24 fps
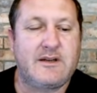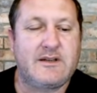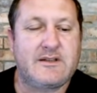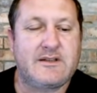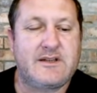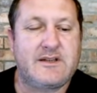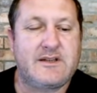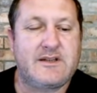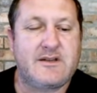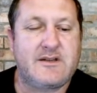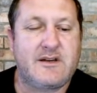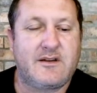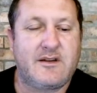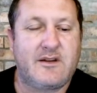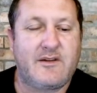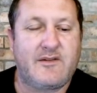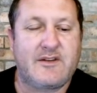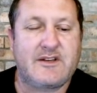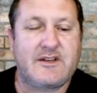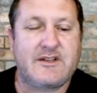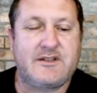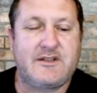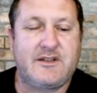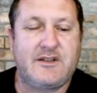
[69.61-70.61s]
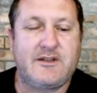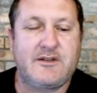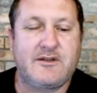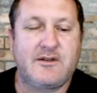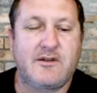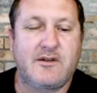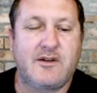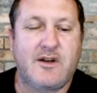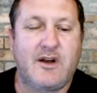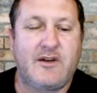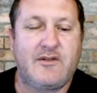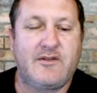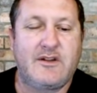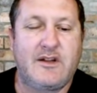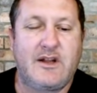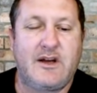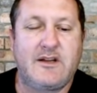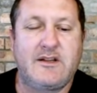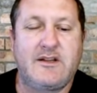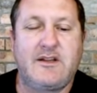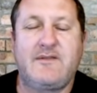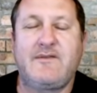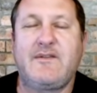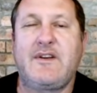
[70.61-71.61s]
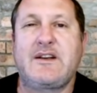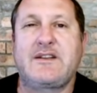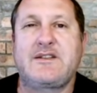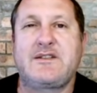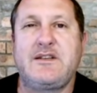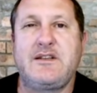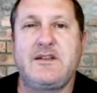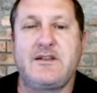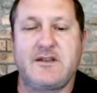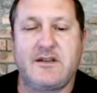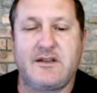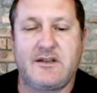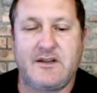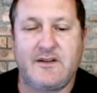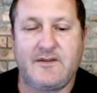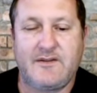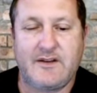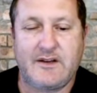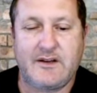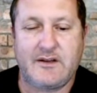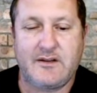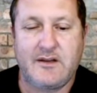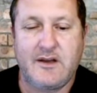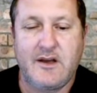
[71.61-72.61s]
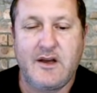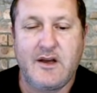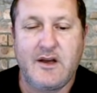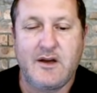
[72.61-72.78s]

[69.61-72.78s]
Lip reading: it says South Africa's digital COVID 19 vaccine certificate,